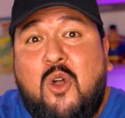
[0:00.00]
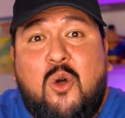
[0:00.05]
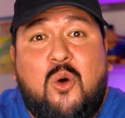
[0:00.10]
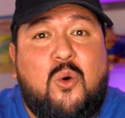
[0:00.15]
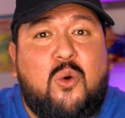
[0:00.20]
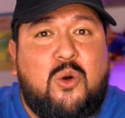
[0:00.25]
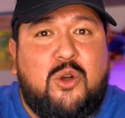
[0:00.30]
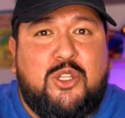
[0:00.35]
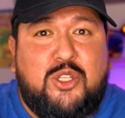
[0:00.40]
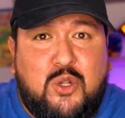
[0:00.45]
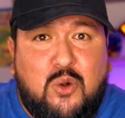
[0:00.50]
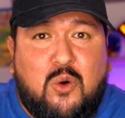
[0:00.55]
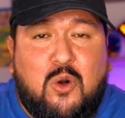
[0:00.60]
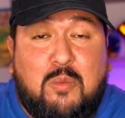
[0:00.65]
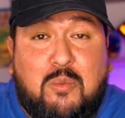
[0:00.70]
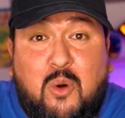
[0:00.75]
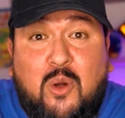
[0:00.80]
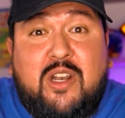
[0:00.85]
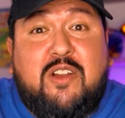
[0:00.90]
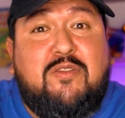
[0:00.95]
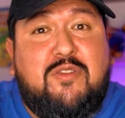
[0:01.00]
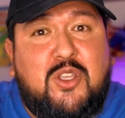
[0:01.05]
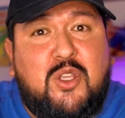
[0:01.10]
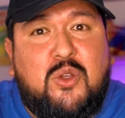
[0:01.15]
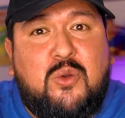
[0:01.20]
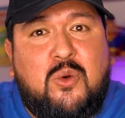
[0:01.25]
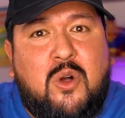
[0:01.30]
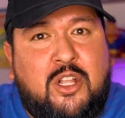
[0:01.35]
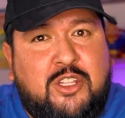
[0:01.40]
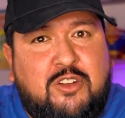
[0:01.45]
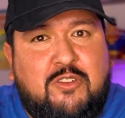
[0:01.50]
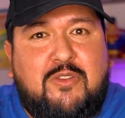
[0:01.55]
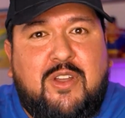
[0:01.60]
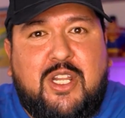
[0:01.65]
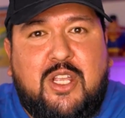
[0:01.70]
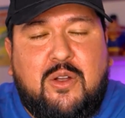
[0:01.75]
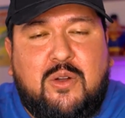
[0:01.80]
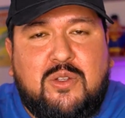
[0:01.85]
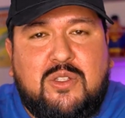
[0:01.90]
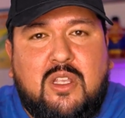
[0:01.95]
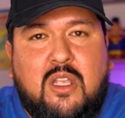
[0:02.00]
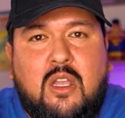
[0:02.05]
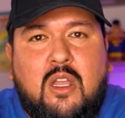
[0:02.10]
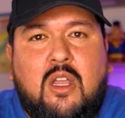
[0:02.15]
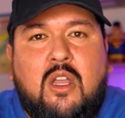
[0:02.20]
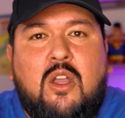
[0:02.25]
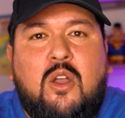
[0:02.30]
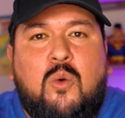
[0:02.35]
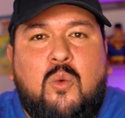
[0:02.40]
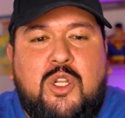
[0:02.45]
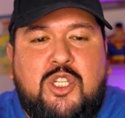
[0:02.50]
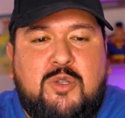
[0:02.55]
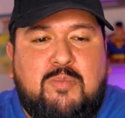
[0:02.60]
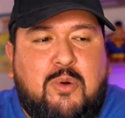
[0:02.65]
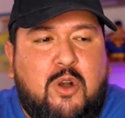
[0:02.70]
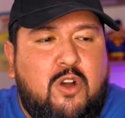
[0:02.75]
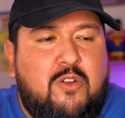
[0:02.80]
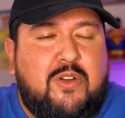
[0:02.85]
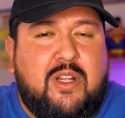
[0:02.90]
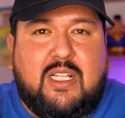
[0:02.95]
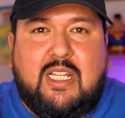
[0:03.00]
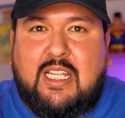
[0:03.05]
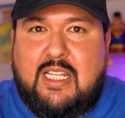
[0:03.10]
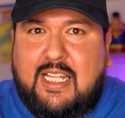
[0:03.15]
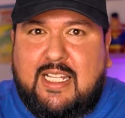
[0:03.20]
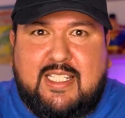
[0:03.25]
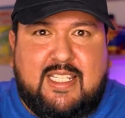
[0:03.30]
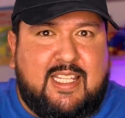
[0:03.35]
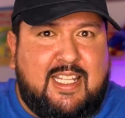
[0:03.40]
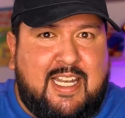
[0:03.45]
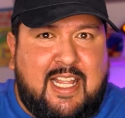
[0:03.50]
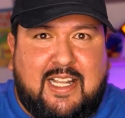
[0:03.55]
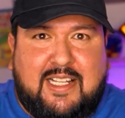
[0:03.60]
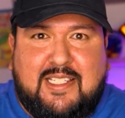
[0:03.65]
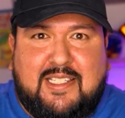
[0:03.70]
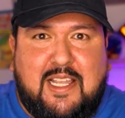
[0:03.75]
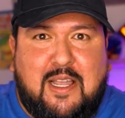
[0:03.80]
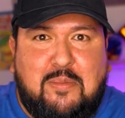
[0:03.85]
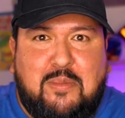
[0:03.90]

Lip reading: or your point of view on your videos, which perfectly leads to the next step.